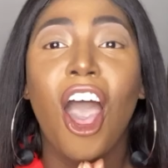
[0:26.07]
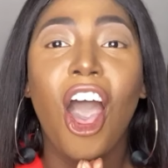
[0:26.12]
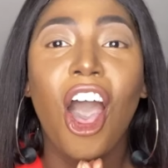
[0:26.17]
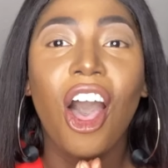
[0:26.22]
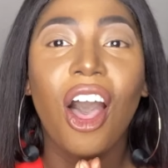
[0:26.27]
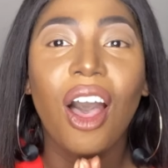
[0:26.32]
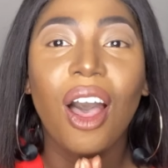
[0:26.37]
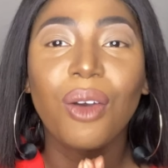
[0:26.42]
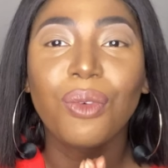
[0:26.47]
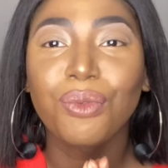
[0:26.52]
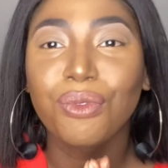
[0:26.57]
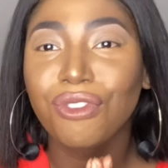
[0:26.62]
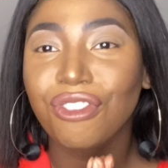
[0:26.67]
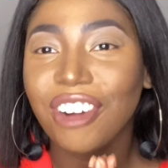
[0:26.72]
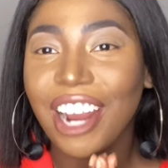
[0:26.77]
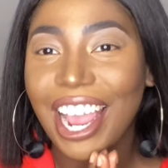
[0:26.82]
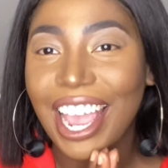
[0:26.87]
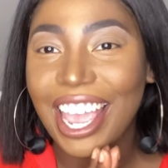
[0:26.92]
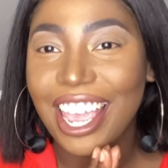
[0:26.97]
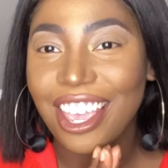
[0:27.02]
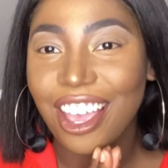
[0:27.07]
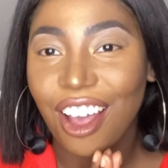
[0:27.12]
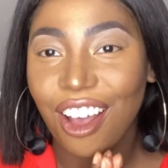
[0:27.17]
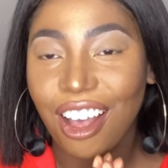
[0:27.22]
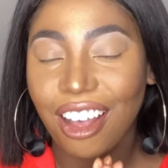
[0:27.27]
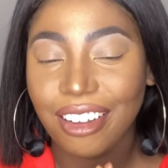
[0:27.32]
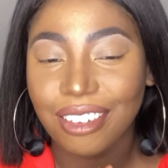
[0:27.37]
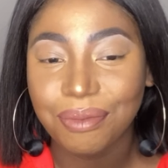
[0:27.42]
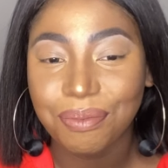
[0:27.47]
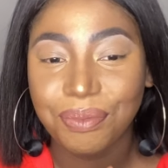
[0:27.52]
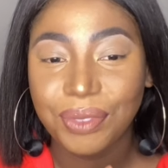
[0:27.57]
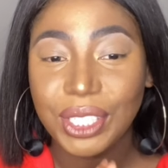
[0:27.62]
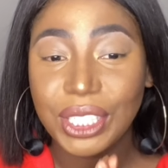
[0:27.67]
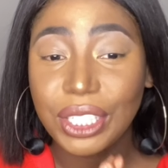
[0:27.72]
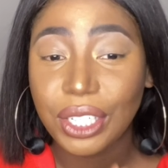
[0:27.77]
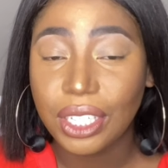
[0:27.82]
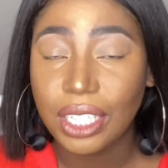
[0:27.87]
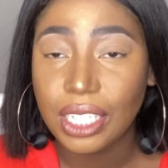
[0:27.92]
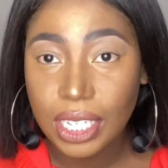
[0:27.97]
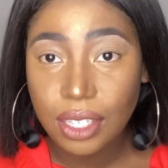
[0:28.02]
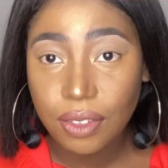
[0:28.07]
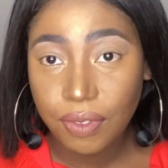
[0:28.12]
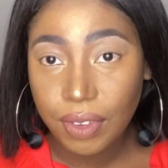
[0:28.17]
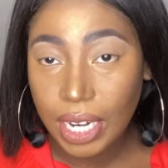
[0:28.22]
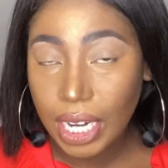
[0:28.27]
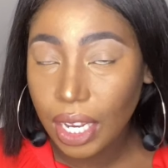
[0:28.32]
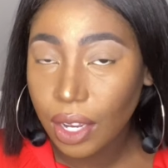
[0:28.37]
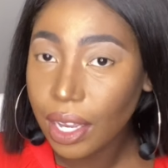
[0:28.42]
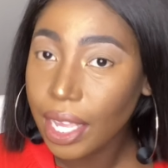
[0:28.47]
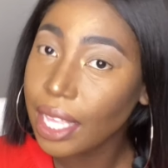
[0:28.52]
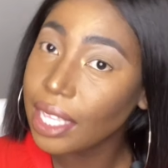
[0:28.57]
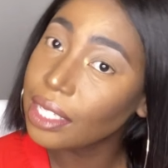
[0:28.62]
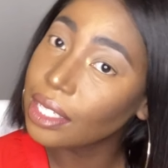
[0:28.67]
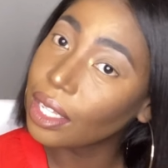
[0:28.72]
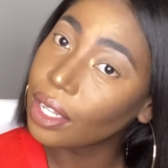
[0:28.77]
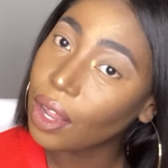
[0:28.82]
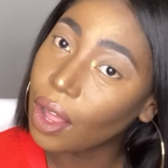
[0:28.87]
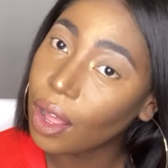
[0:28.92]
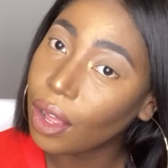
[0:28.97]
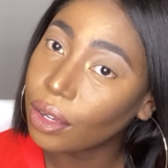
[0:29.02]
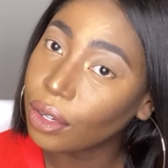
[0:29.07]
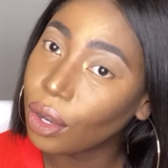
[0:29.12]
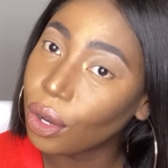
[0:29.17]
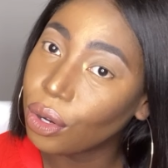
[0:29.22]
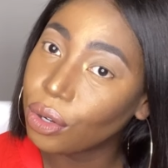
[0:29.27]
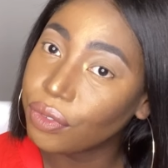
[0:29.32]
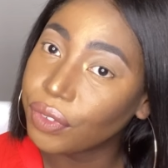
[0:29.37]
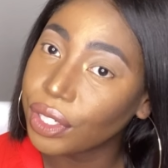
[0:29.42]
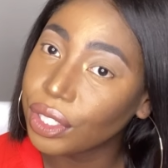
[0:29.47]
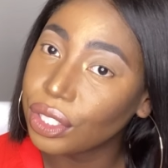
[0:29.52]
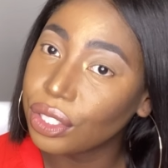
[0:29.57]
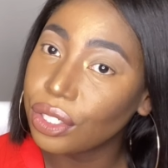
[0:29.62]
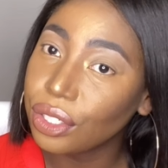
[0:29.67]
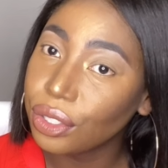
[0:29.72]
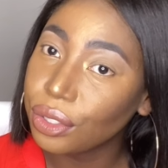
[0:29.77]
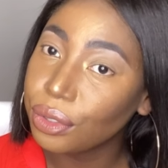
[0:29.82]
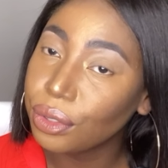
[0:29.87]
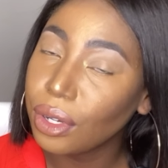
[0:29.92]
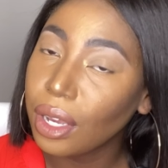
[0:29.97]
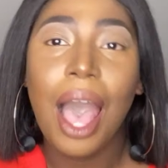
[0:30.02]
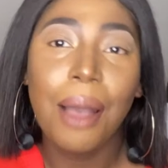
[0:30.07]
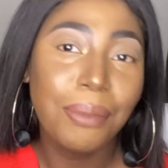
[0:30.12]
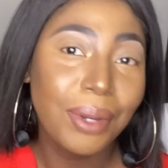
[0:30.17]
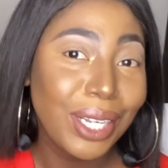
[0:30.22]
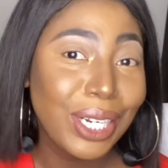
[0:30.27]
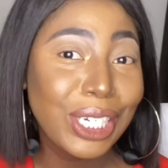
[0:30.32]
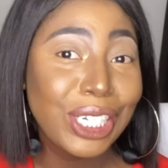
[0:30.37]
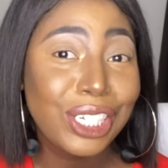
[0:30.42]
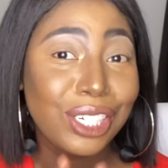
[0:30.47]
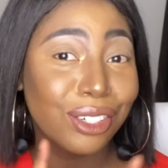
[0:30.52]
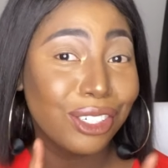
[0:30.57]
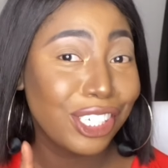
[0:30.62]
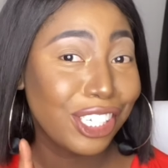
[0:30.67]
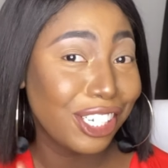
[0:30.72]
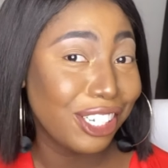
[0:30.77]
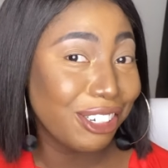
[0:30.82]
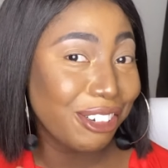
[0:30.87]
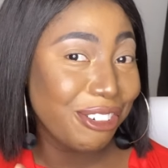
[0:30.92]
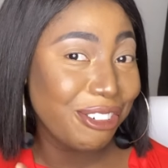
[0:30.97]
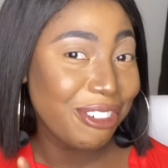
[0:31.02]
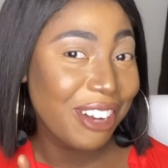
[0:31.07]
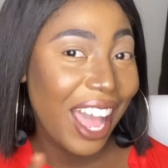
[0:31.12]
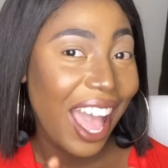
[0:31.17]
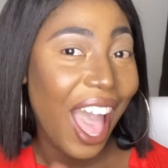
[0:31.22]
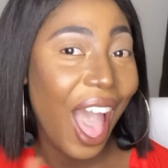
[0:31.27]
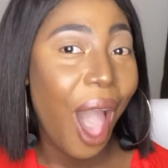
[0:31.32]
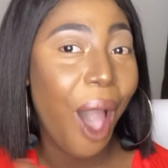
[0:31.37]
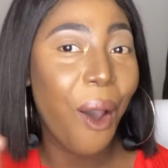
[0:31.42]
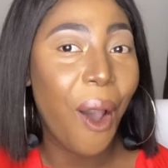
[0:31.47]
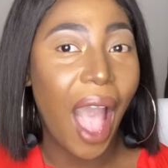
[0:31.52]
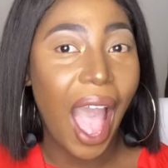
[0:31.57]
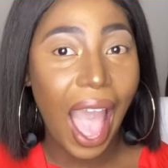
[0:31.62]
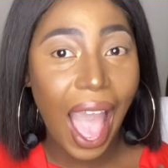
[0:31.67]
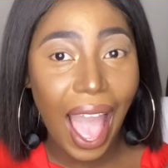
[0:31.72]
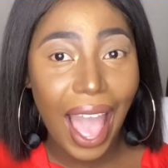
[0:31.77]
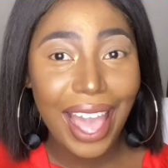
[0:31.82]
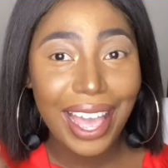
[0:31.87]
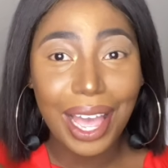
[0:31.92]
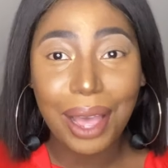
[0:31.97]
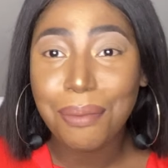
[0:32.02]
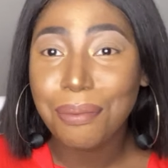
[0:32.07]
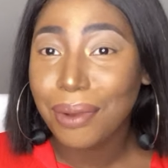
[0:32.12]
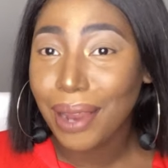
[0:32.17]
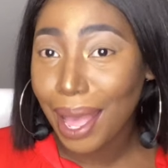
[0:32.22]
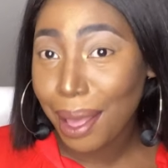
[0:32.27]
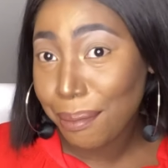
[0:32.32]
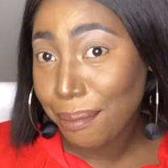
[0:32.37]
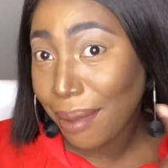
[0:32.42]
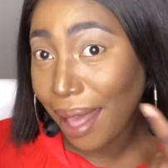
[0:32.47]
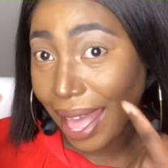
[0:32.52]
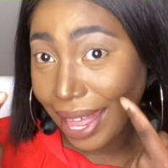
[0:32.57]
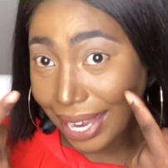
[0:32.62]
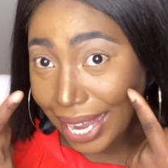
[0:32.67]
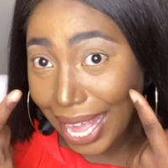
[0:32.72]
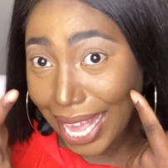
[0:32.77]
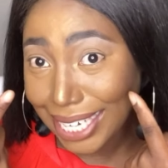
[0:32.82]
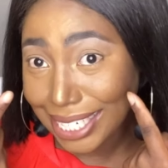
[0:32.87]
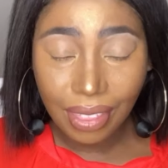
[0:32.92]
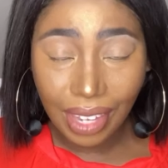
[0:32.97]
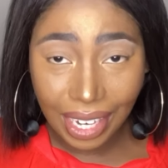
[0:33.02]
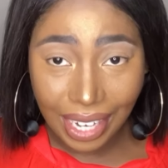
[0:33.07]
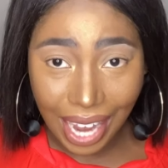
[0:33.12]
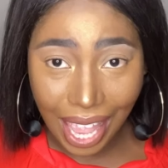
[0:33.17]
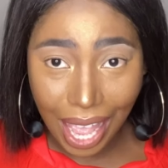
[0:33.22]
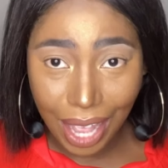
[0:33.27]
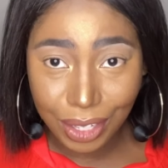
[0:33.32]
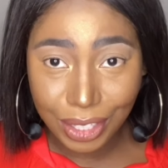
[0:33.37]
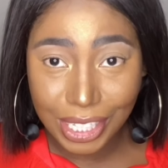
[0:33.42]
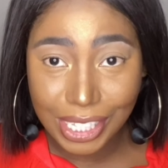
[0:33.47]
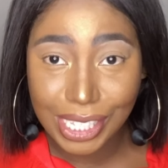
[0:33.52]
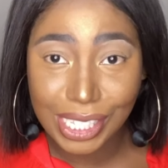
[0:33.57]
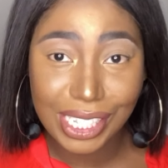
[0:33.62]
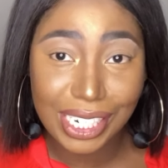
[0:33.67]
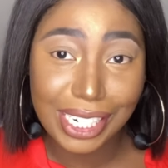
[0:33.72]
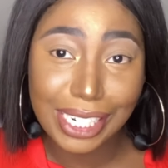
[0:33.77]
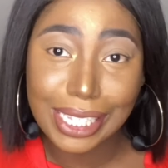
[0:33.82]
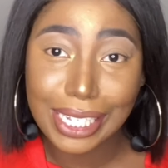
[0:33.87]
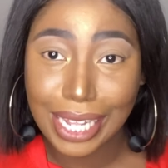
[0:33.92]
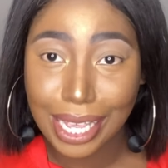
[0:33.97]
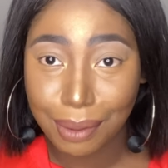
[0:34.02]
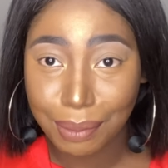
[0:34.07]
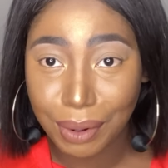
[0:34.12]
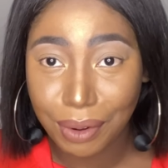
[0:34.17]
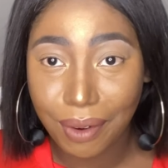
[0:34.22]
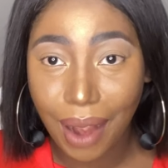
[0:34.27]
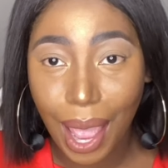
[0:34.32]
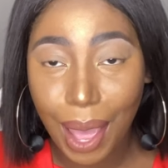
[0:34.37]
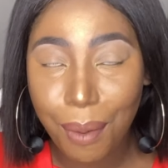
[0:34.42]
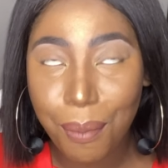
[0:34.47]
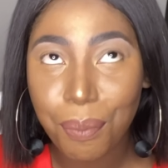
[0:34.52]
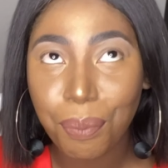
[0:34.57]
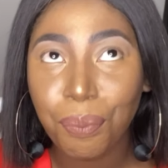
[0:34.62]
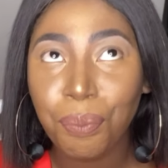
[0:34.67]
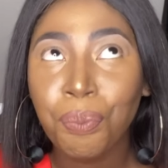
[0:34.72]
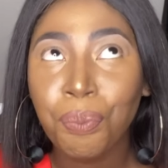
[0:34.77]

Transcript: All right, y'all. So this video is long overdue. I'm gonna show you how I apply my lash. Now, this is a disclaimer, right?